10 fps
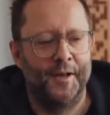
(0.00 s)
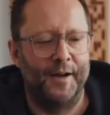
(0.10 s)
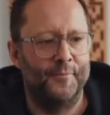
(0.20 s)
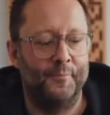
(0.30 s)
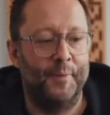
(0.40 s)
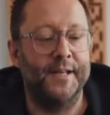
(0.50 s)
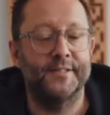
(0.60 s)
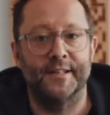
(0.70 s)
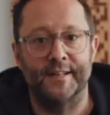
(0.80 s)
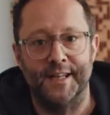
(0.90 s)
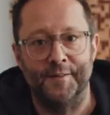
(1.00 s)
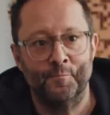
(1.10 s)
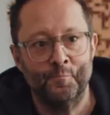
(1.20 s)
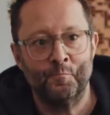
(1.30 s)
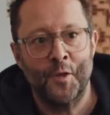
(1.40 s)
have basically
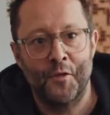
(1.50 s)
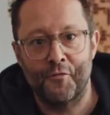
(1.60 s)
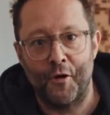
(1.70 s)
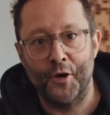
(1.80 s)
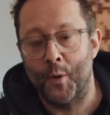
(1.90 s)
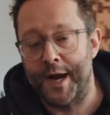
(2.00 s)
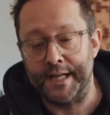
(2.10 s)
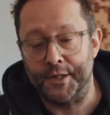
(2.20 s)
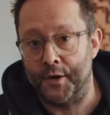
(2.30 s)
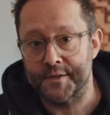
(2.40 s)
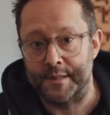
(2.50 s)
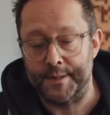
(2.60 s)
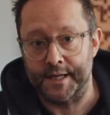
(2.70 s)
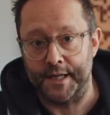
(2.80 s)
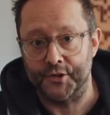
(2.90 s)
thrown away any cost
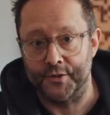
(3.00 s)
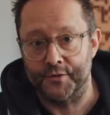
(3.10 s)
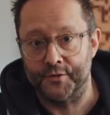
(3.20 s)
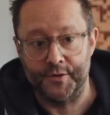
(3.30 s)
limitations.